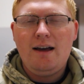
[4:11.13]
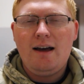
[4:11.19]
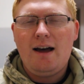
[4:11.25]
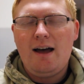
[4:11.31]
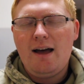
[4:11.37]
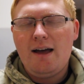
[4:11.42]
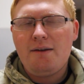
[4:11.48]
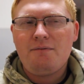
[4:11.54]

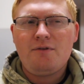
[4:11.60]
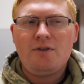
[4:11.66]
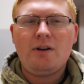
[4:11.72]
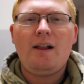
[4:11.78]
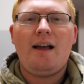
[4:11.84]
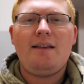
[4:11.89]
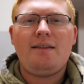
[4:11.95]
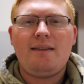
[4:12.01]
I
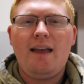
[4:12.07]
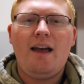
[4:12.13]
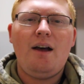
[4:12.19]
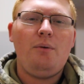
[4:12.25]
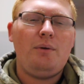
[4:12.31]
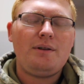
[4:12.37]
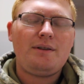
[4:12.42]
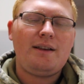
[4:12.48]
realized
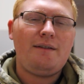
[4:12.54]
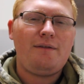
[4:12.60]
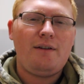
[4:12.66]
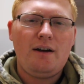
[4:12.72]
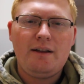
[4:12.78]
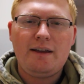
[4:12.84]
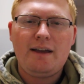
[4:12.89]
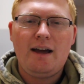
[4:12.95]
that once I
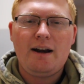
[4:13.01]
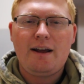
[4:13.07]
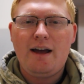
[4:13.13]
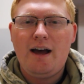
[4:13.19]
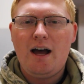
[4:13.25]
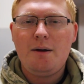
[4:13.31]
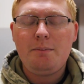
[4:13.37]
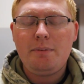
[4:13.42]
finally got a
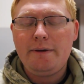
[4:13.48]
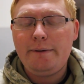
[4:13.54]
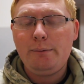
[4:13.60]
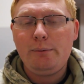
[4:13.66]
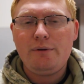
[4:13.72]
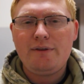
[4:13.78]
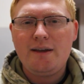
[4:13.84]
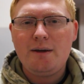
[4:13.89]
copy
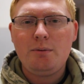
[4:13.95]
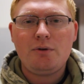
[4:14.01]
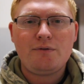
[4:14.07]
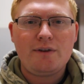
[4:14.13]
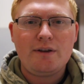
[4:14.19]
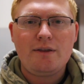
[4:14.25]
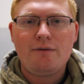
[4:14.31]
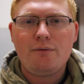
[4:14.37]
and was able
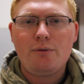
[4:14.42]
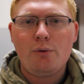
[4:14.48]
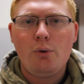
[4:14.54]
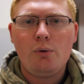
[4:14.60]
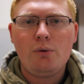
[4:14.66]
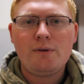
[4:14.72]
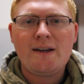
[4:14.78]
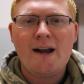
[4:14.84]
to read through the
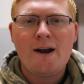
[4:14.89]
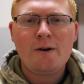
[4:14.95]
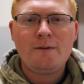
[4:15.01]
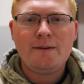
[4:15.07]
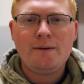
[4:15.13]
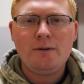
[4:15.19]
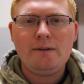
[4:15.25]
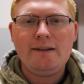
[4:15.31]
whole
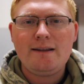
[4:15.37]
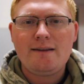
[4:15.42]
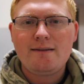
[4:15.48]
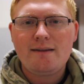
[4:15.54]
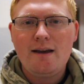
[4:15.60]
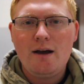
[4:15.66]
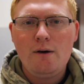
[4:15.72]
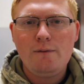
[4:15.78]
entire deal
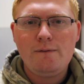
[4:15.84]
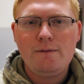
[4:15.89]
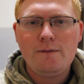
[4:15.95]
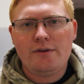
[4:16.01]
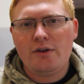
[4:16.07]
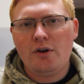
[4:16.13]
itself.